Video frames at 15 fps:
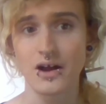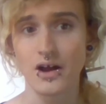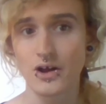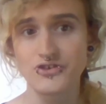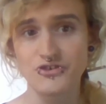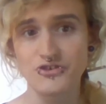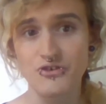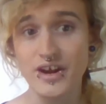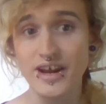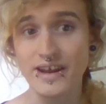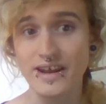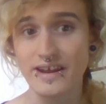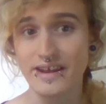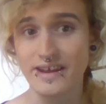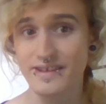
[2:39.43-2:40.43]
a
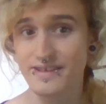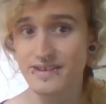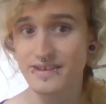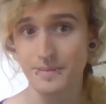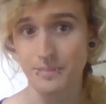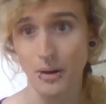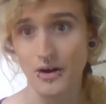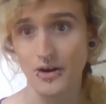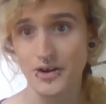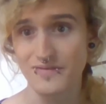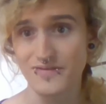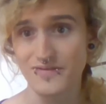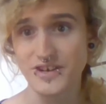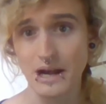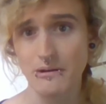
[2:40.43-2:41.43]
tree isn't a part
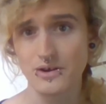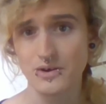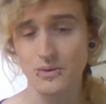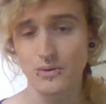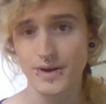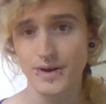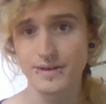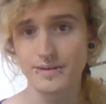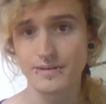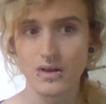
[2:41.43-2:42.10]
of the territory?